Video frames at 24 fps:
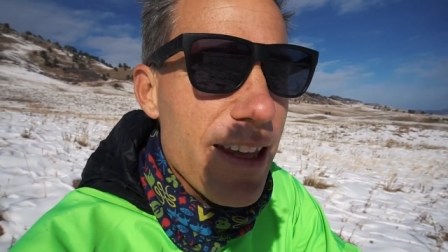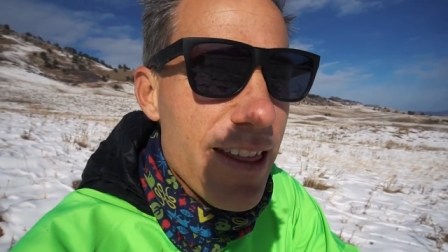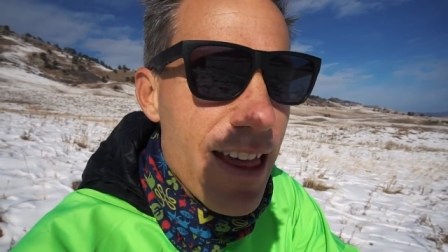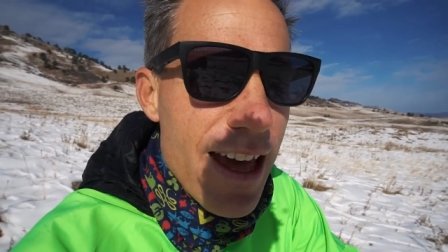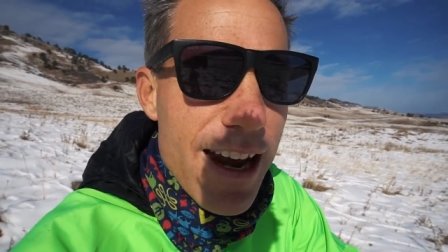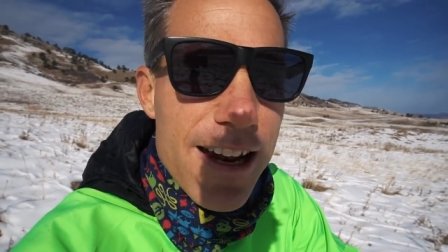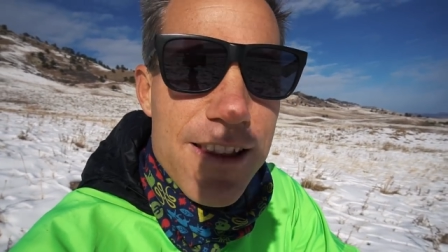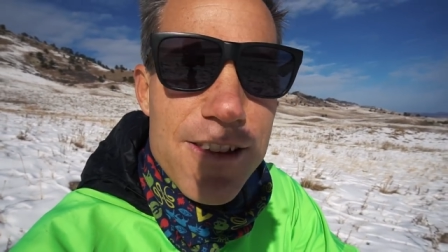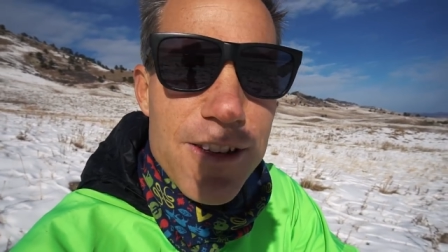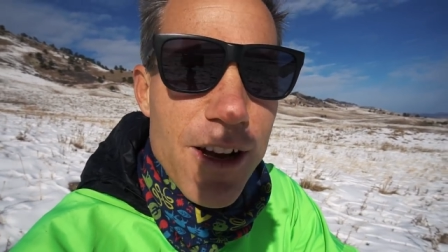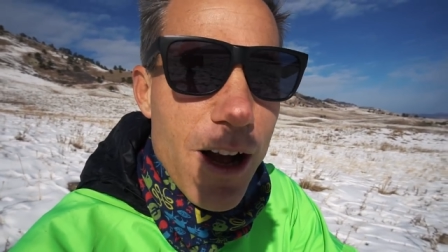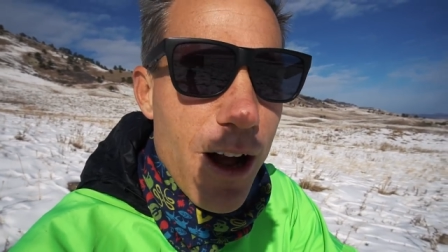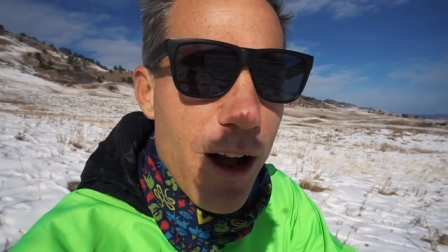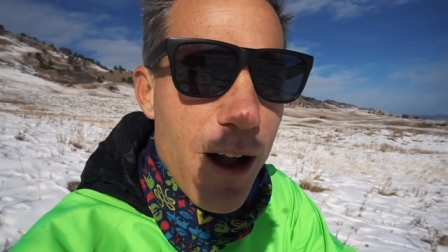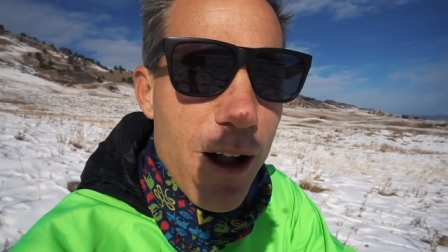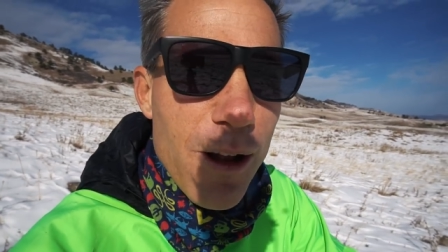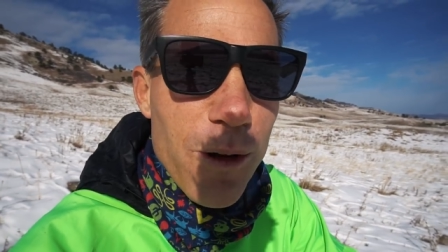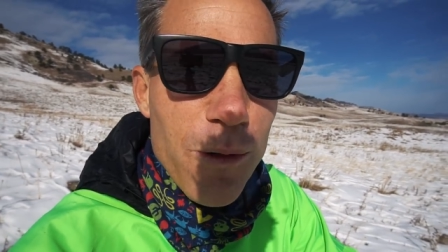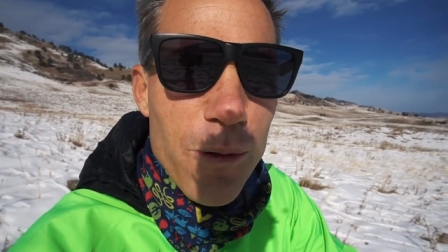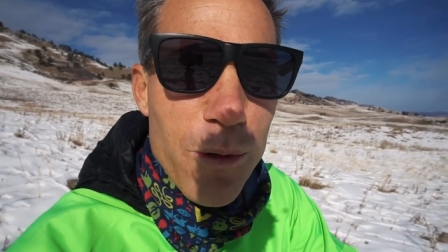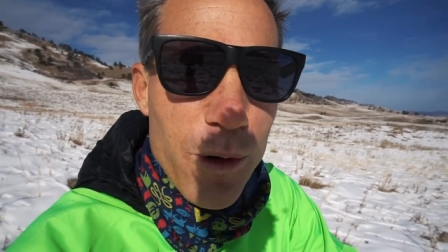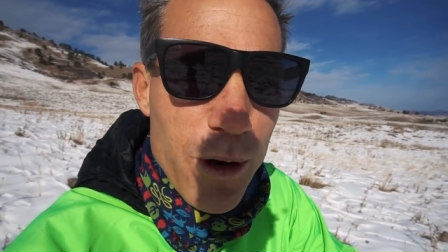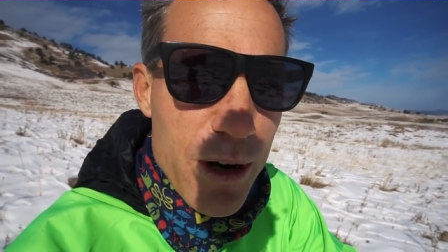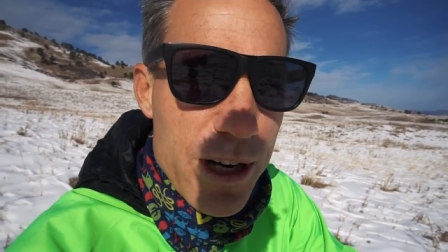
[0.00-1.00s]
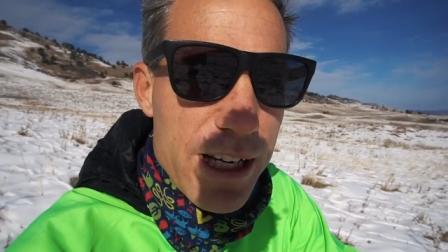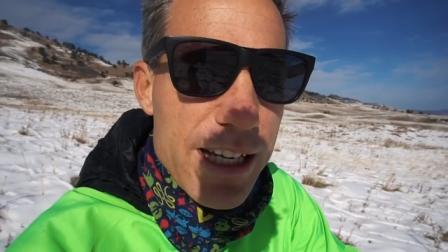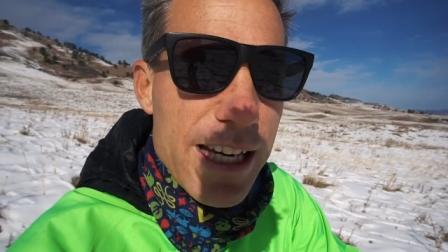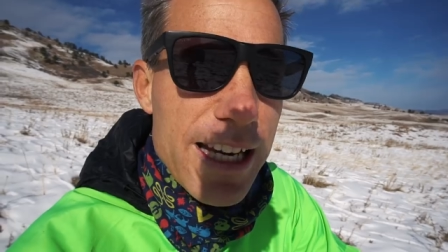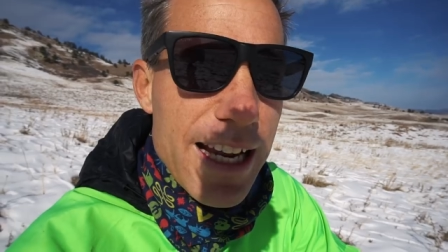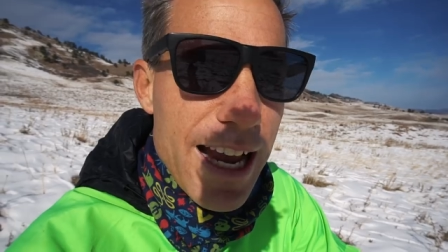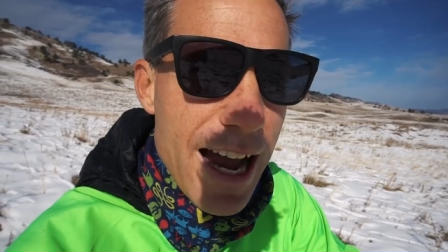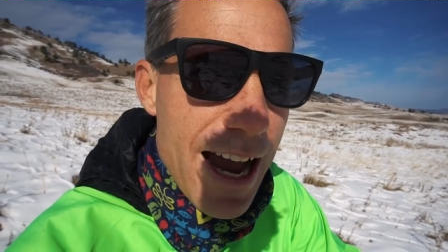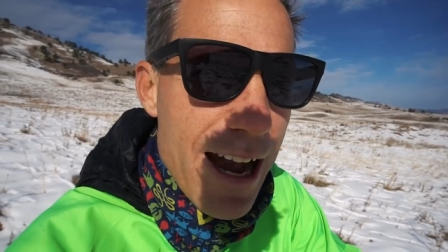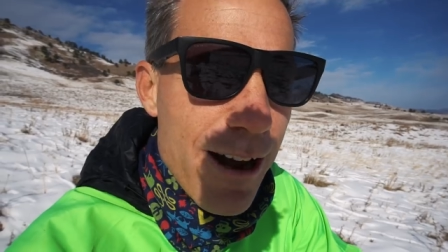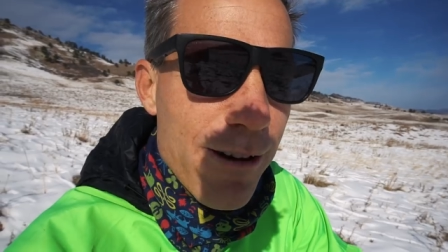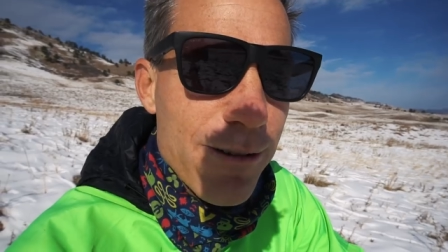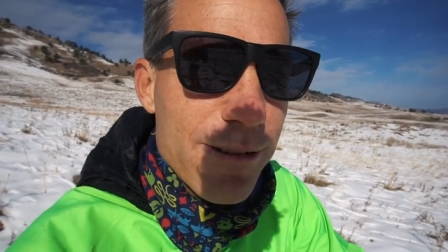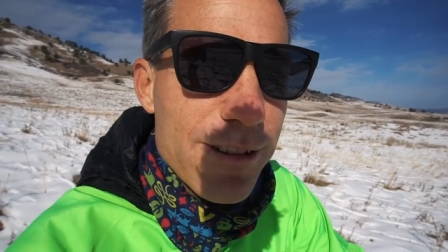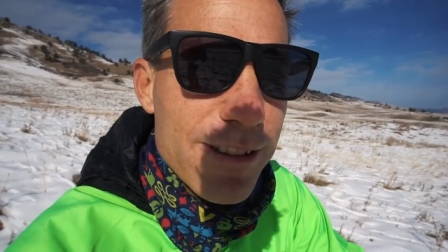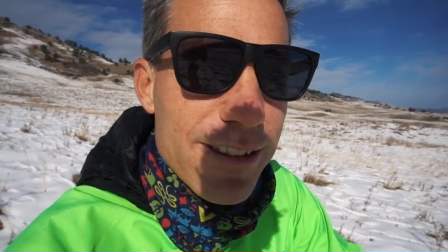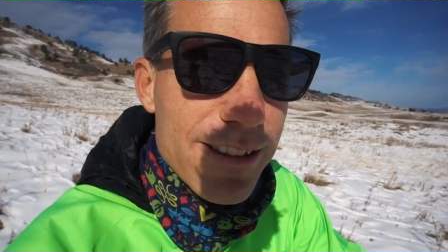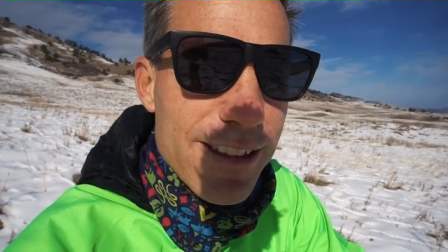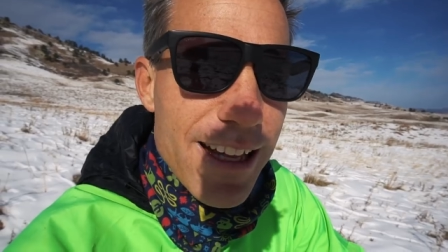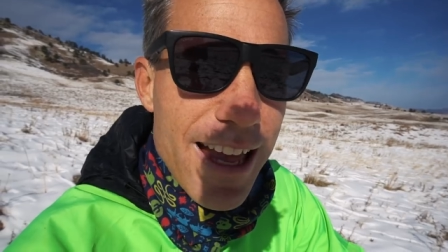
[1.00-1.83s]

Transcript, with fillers: that it's all working out.